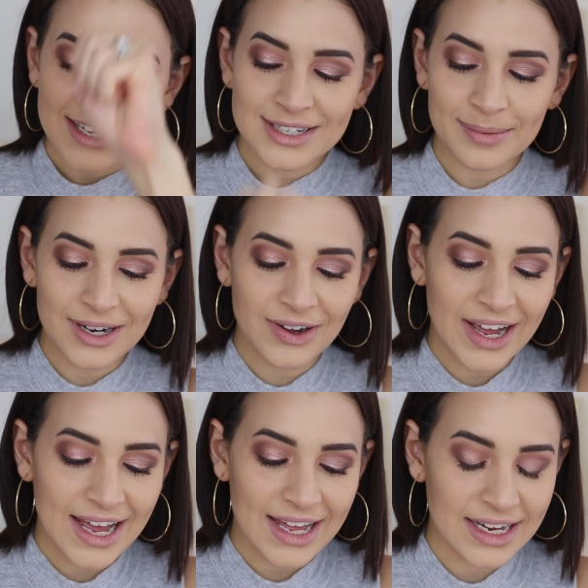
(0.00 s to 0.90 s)
So I'm gonna go
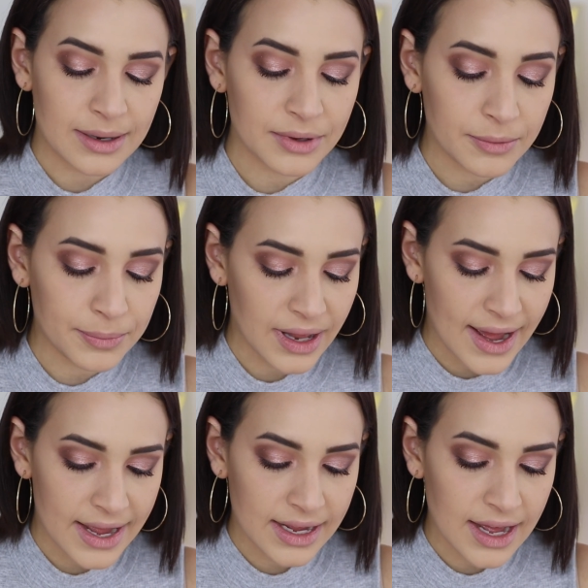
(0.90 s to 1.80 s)
ahead and I'm gonna
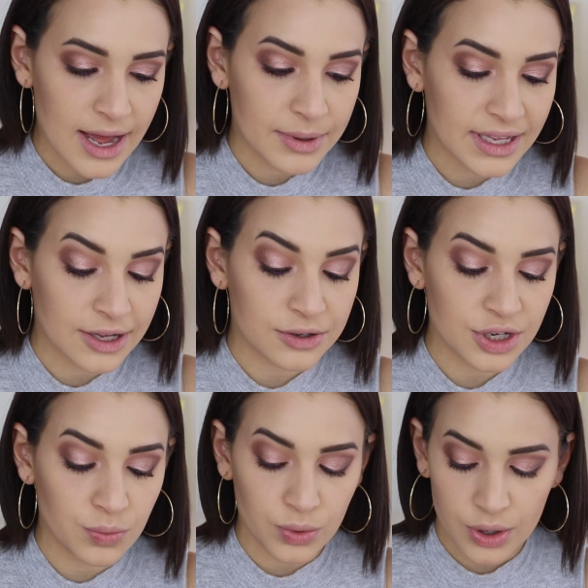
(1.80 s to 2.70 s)
apply um,
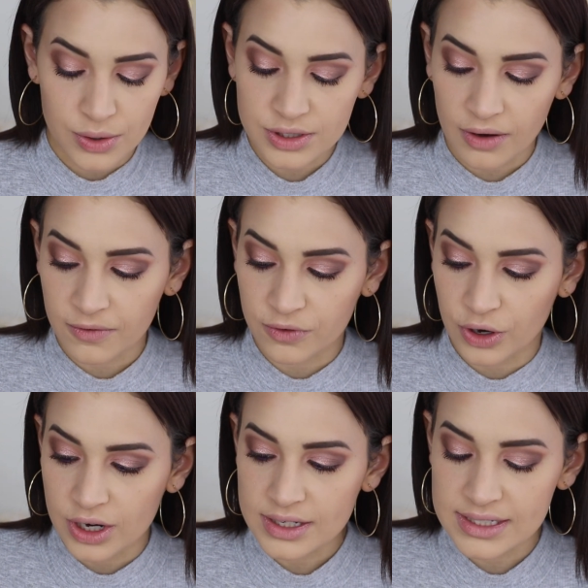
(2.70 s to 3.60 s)
Gilded Rose
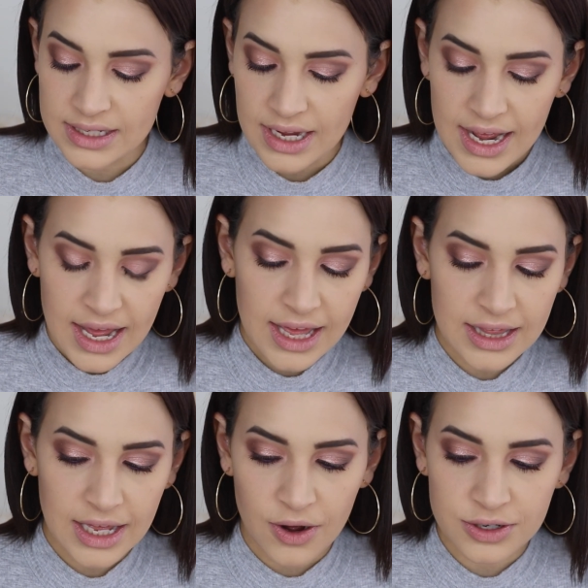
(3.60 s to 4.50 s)
first and
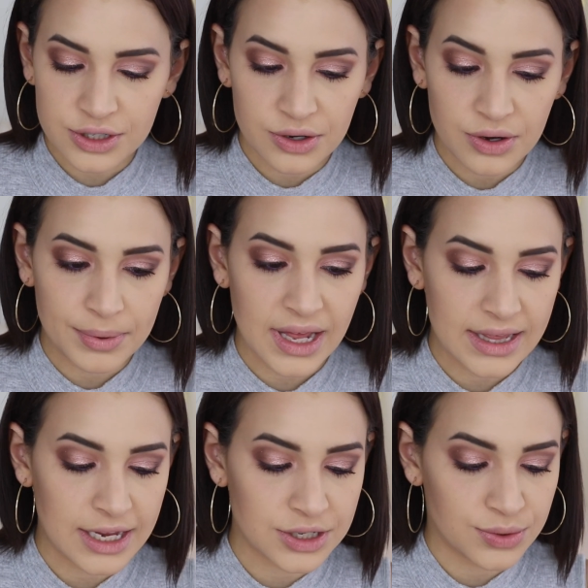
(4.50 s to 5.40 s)
then also apply that